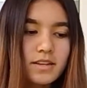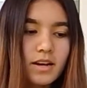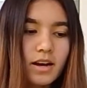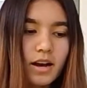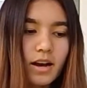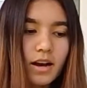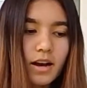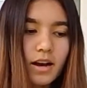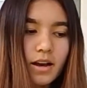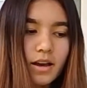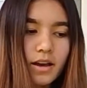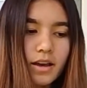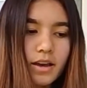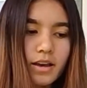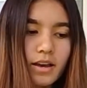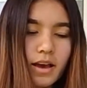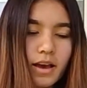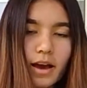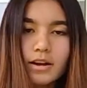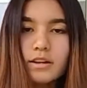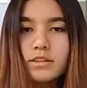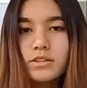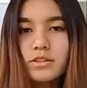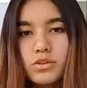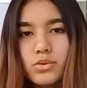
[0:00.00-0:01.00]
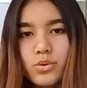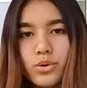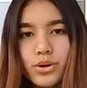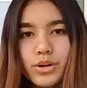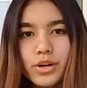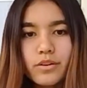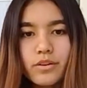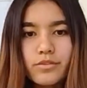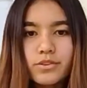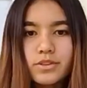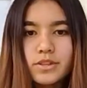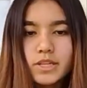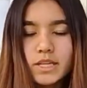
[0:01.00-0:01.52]
I had a
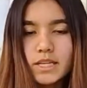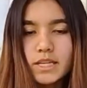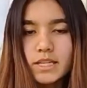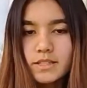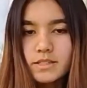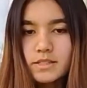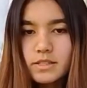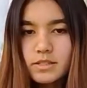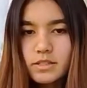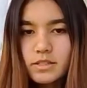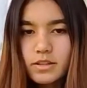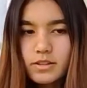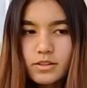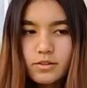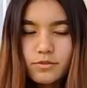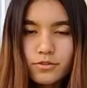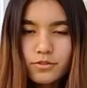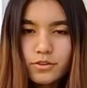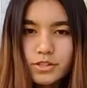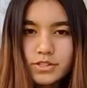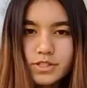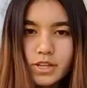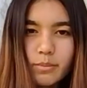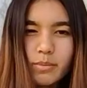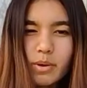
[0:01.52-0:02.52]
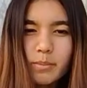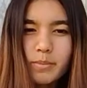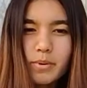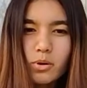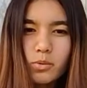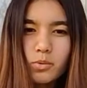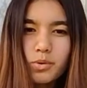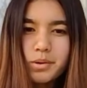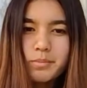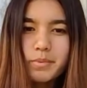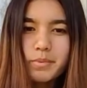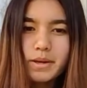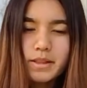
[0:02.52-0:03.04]
tutorial for this the first time I built
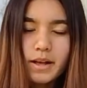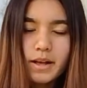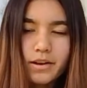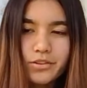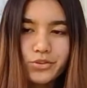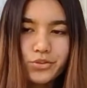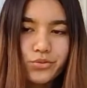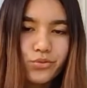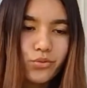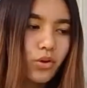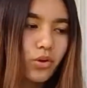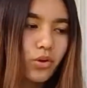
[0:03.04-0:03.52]
one in my last